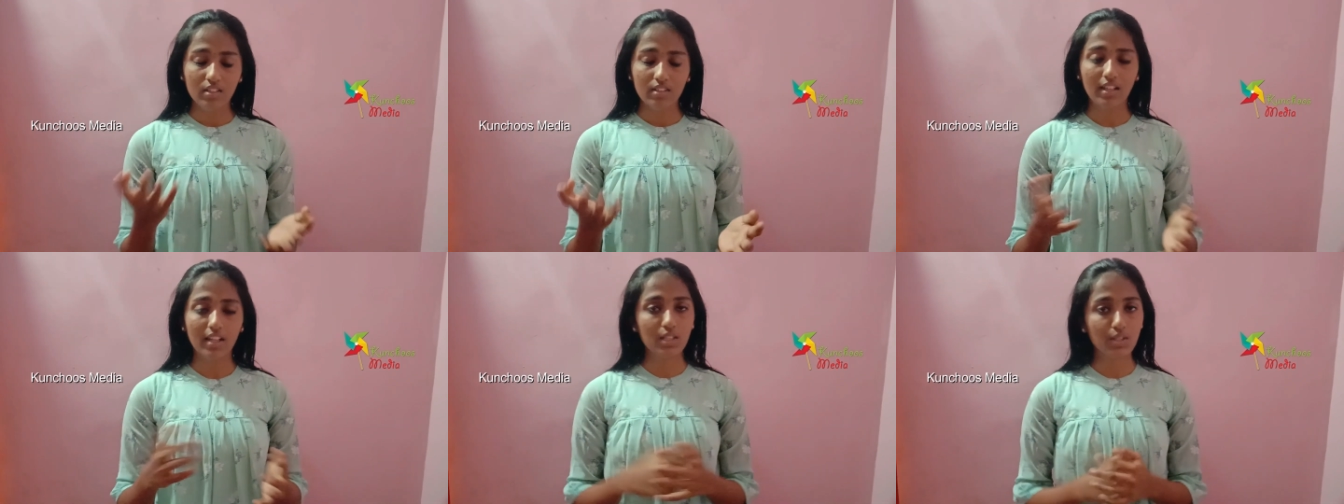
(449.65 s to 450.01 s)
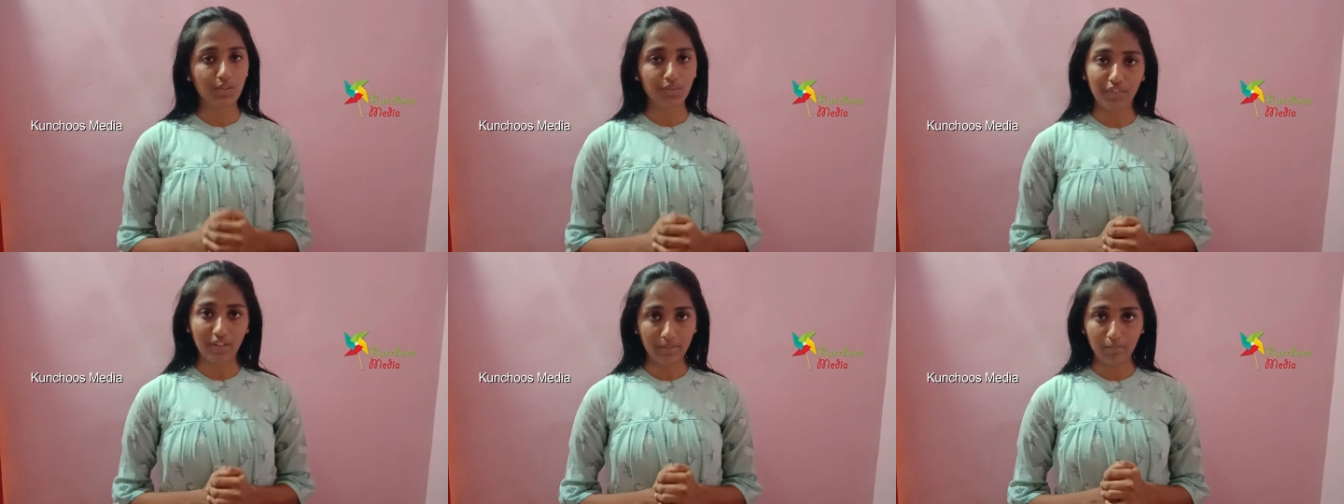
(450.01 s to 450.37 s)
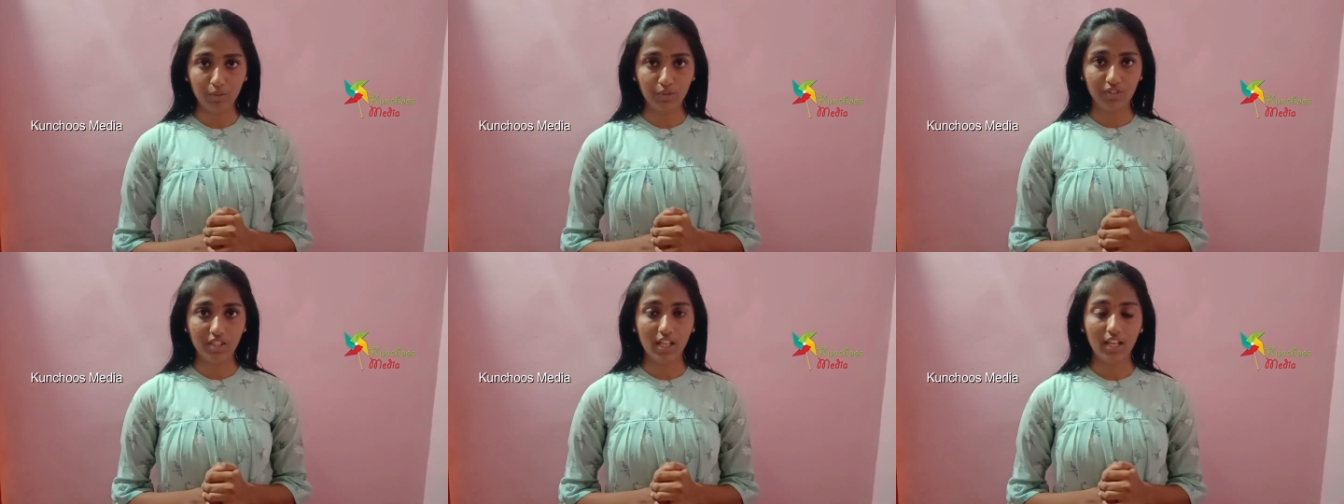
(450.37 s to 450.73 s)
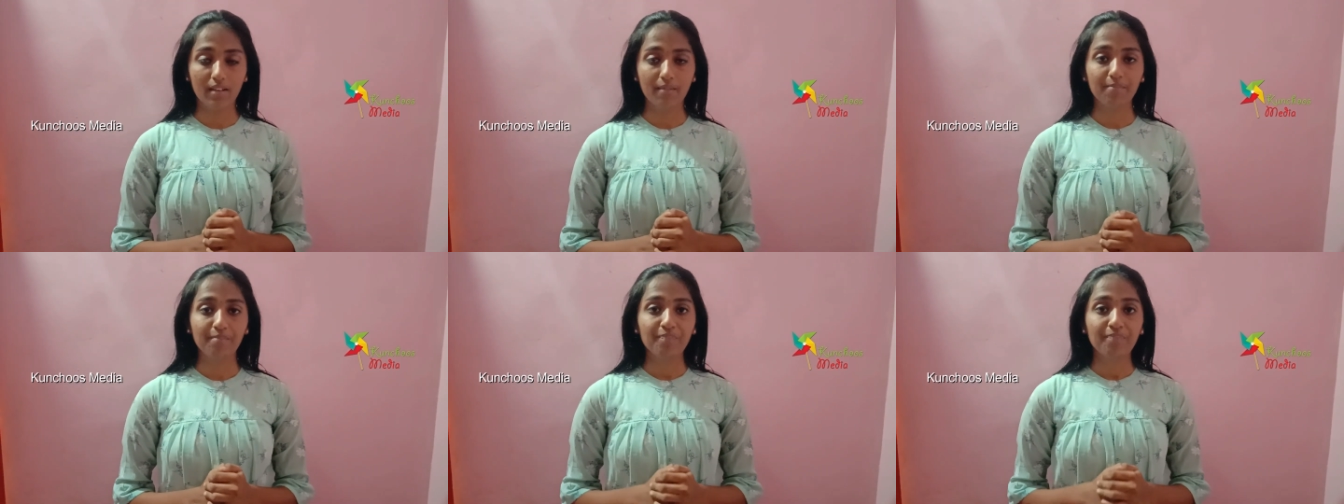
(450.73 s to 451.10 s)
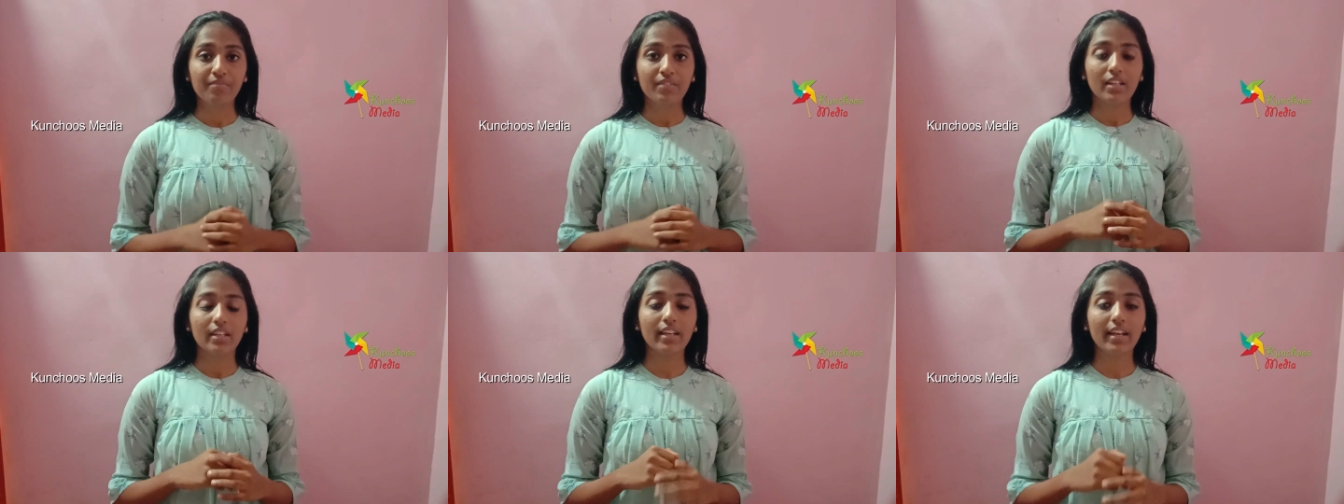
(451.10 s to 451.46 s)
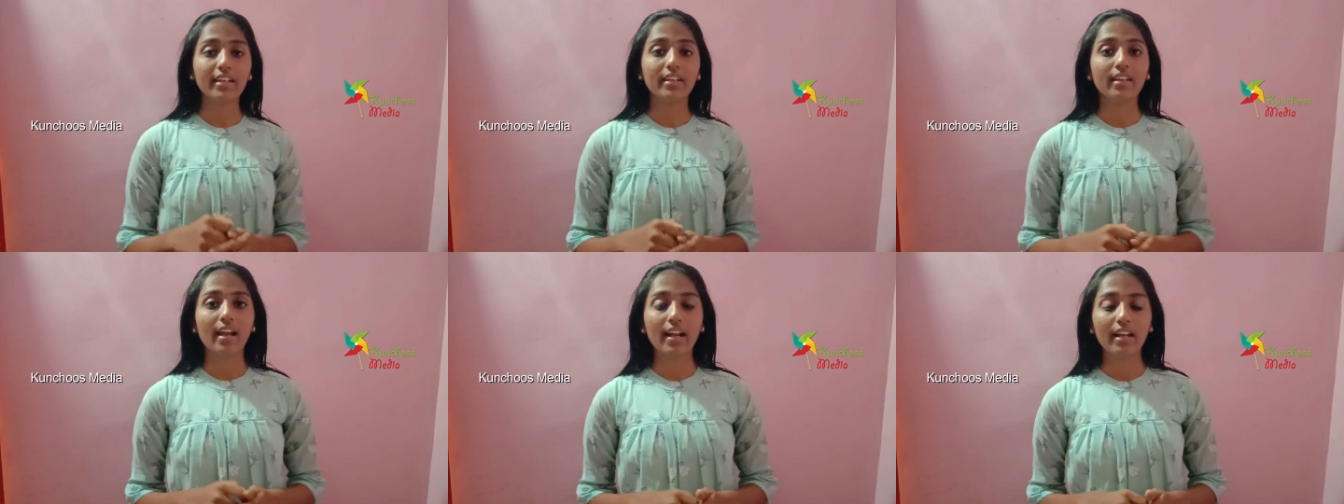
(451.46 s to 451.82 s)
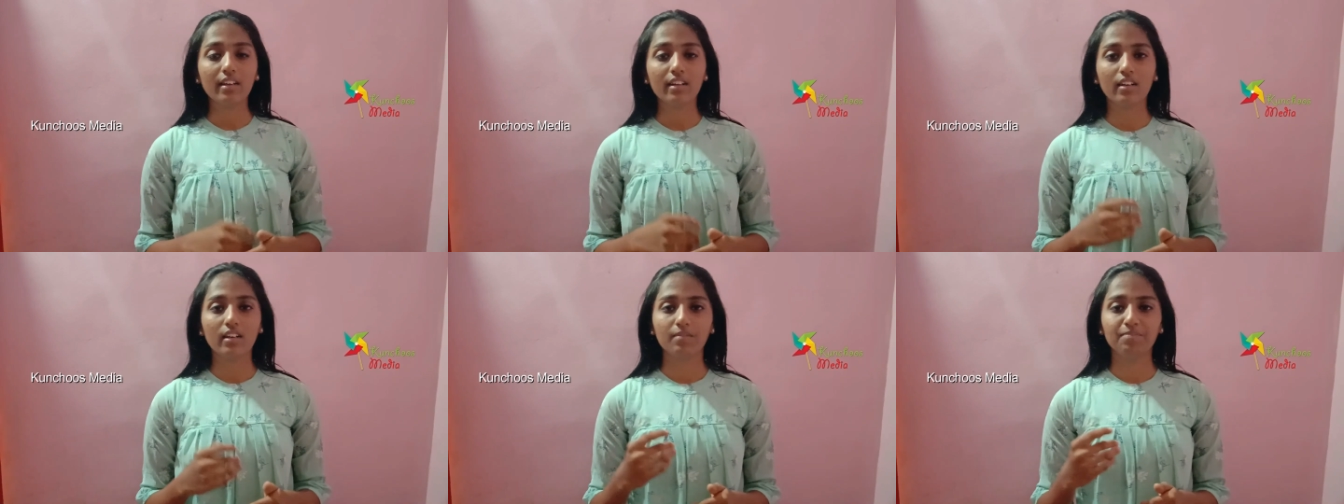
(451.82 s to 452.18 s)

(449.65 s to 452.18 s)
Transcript: That's one more thing, right? And